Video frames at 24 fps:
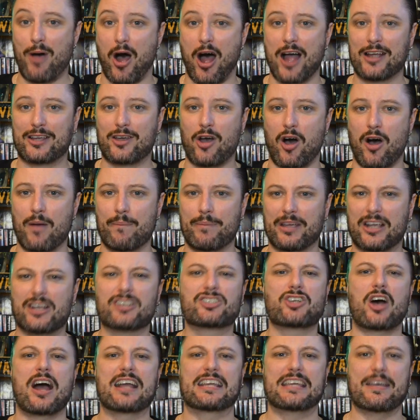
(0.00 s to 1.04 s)
icon
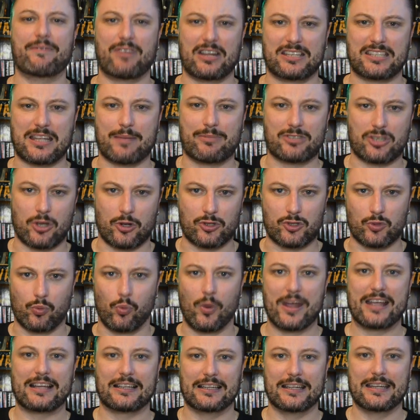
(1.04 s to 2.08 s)
because I give out episodes
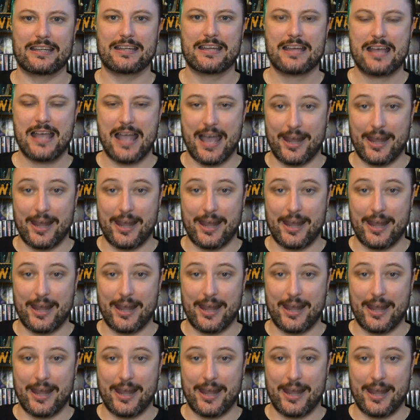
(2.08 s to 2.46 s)
weekly,